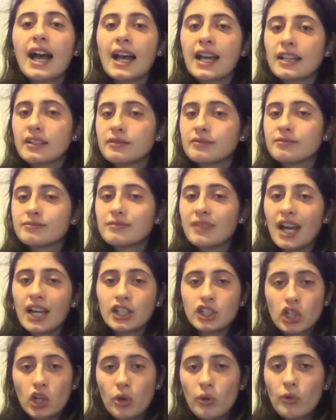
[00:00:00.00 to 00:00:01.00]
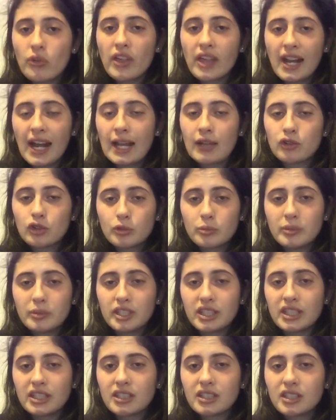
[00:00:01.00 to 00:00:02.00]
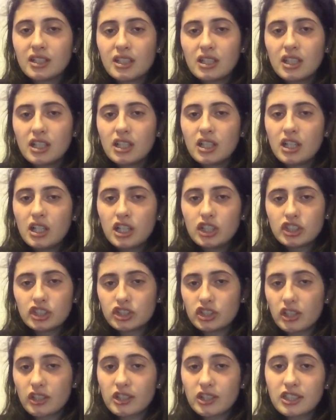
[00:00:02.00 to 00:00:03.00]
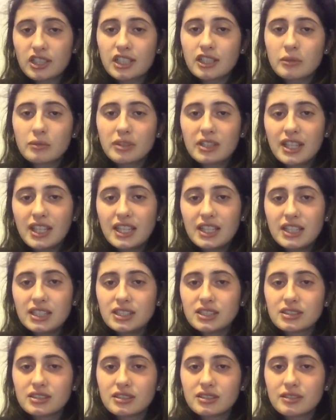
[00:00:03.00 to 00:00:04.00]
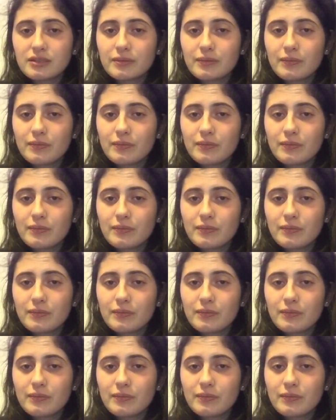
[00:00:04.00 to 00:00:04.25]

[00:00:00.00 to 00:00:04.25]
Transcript: I know that I will be struggling with this,